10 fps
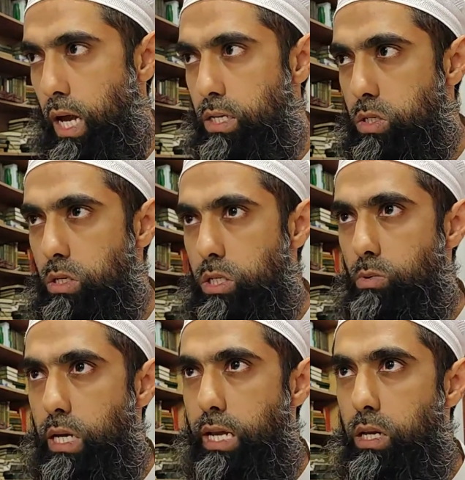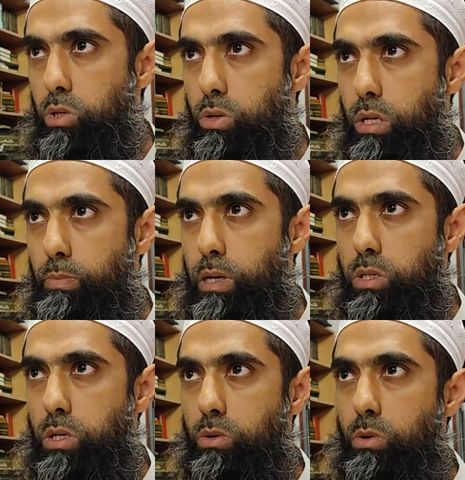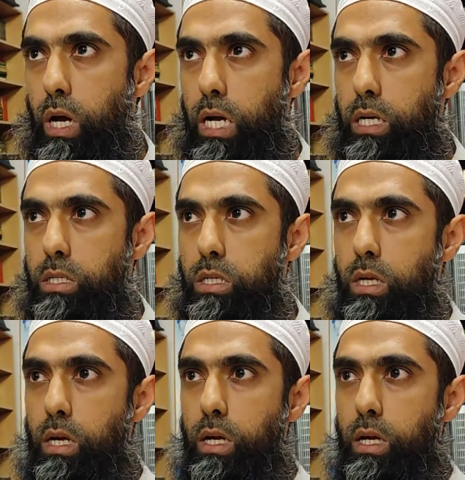answers related to the person who has